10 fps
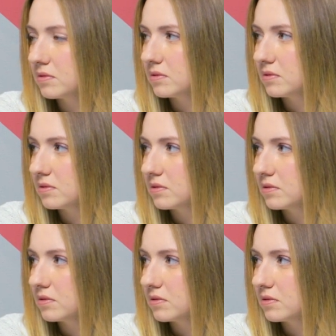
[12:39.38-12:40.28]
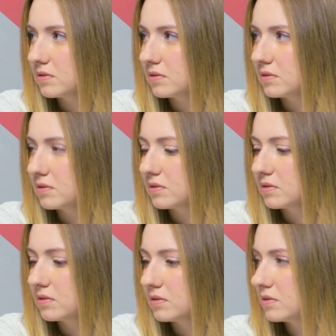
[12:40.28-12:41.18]

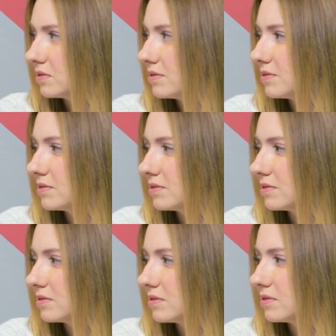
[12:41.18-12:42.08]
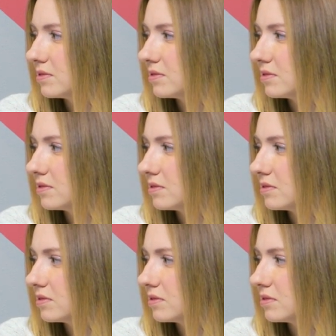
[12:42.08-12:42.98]

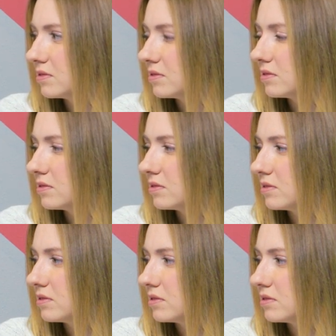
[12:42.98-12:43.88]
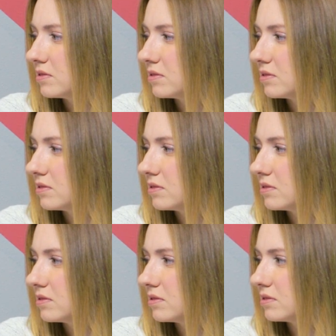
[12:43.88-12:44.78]

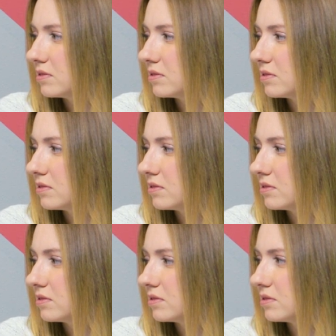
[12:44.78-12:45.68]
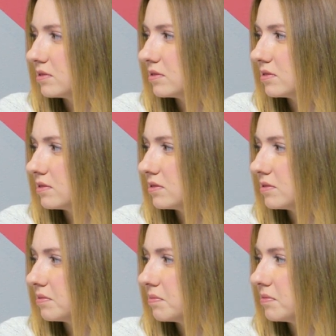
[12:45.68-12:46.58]

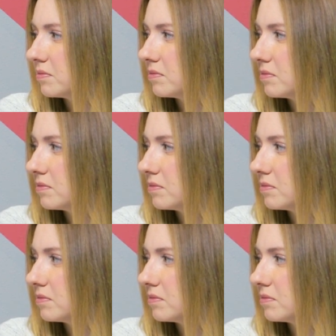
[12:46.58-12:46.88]
The person shown says nothing.